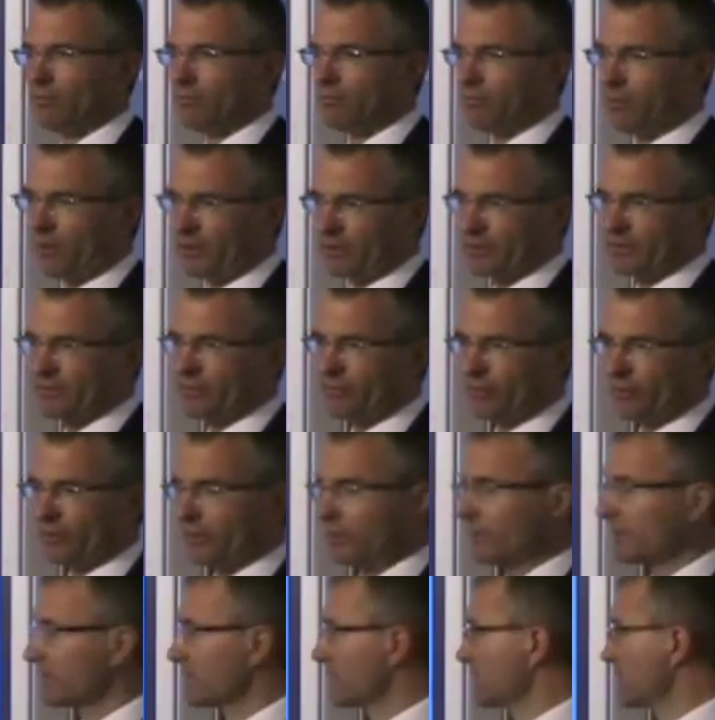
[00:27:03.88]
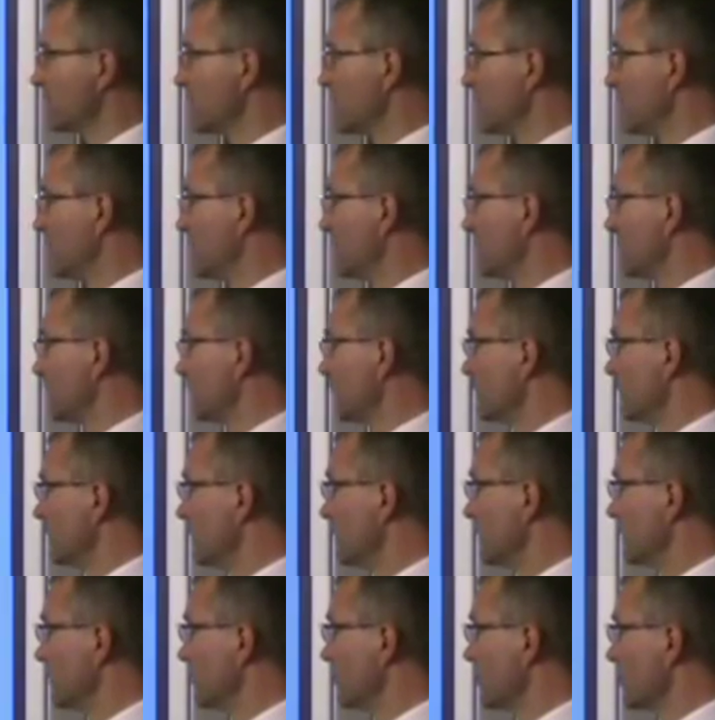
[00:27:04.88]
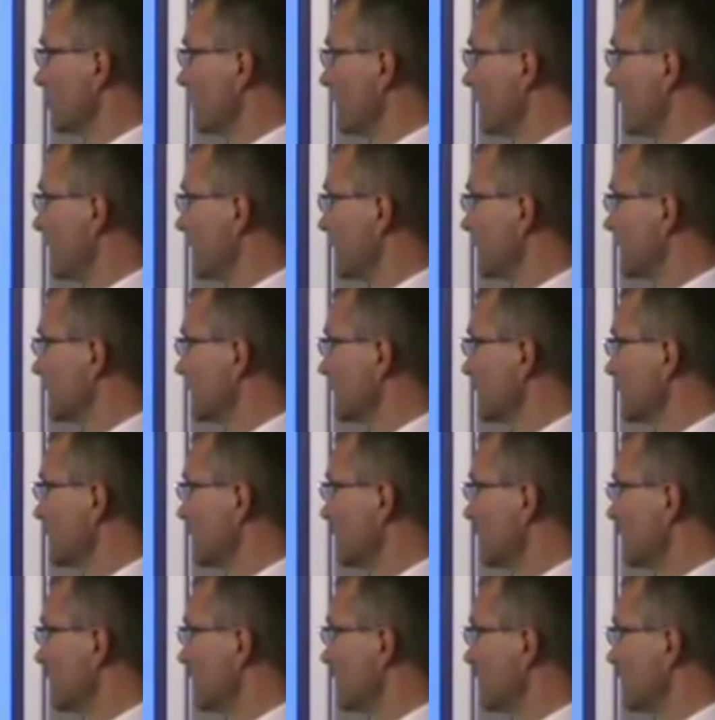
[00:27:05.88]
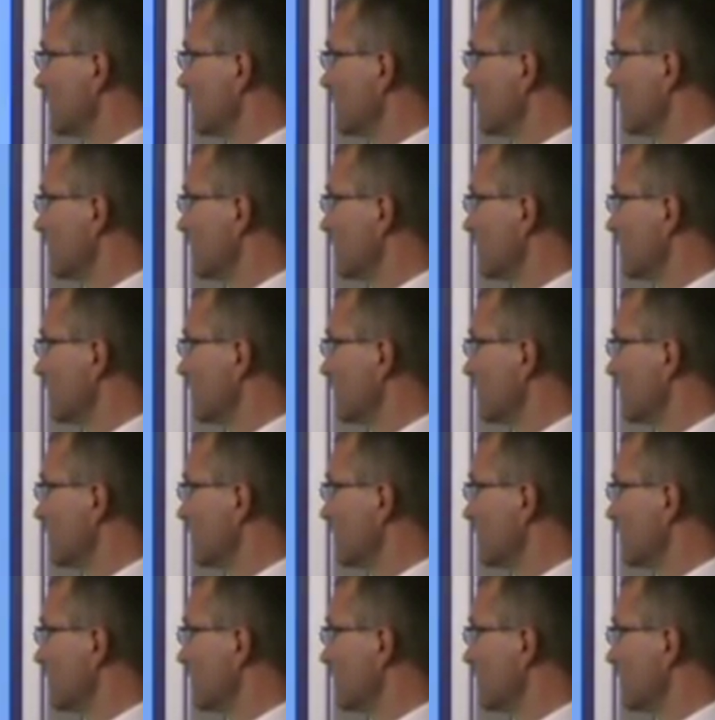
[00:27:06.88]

was forced uh, to provide uh, the,